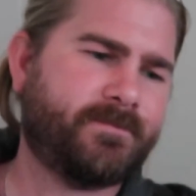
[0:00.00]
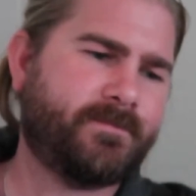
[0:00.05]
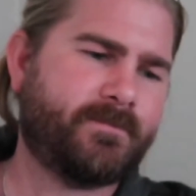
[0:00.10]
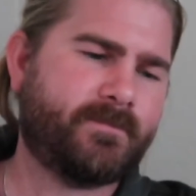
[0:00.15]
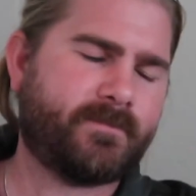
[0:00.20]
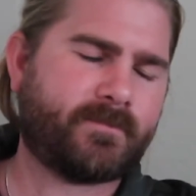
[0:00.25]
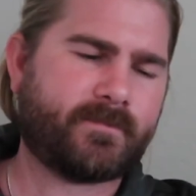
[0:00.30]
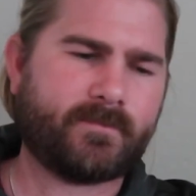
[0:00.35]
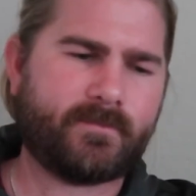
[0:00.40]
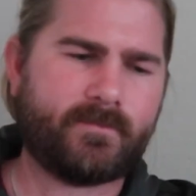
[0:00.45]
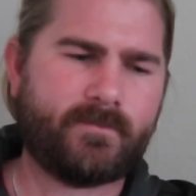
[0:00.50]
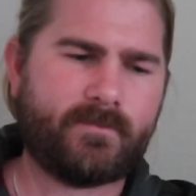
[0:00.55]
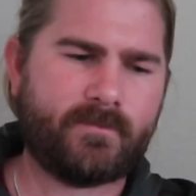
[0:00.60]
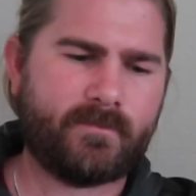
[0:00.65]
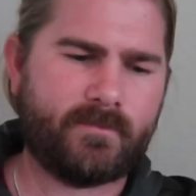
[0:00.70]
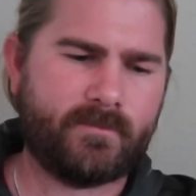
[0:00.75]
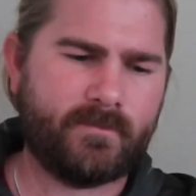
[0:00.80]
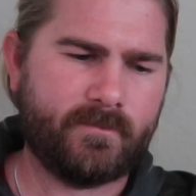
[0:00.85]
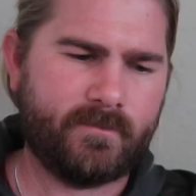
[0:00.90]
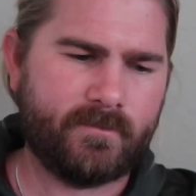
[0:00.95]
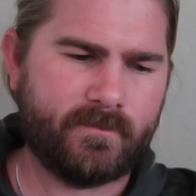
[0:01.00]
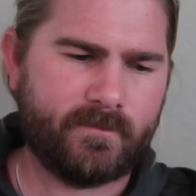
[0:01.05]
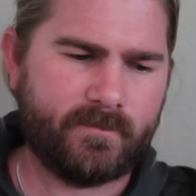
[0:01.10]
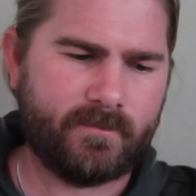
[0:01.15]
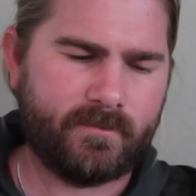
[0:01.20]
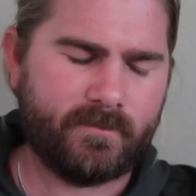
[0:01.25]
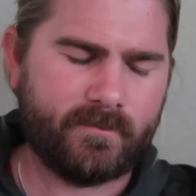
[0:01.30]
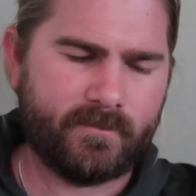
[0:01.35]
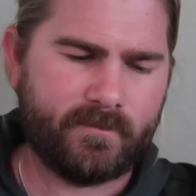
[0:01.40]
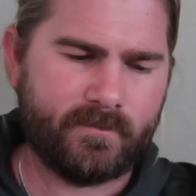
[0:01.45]

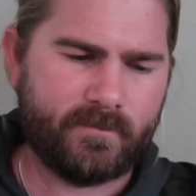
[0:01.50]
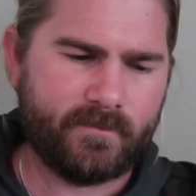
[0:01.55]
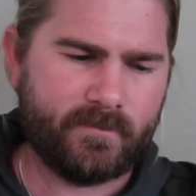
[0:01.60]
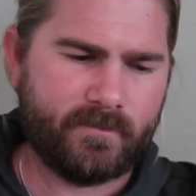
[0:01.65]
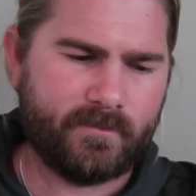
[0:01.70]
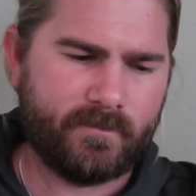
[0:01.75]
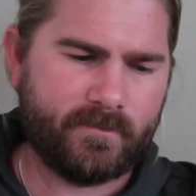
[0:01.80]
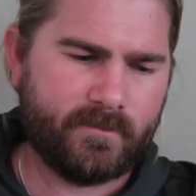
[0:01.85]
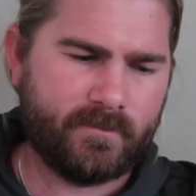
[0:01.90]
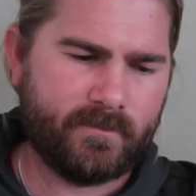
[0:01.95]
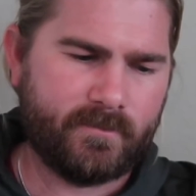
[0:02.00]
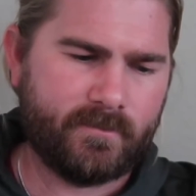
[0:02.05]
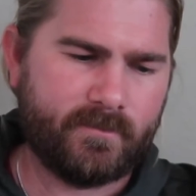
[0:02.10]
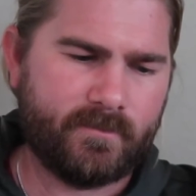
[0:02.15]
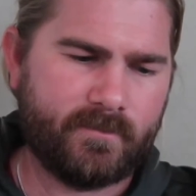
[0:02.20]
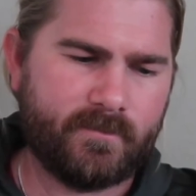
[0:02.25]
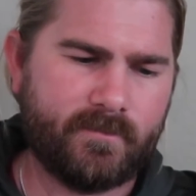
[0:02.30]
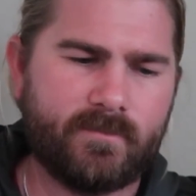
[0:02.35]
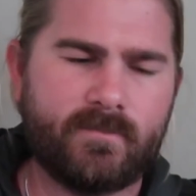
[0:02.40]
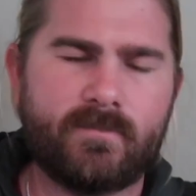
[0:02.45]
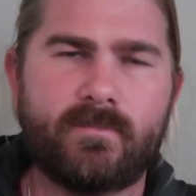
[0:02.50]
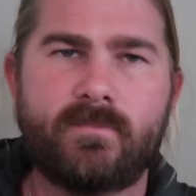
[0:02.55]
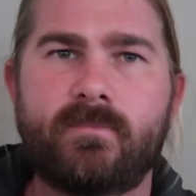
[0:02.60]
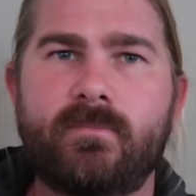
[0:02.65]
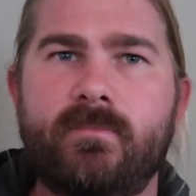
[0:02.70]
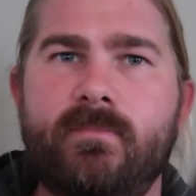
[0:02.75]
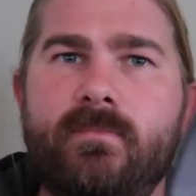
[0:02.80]
(silence)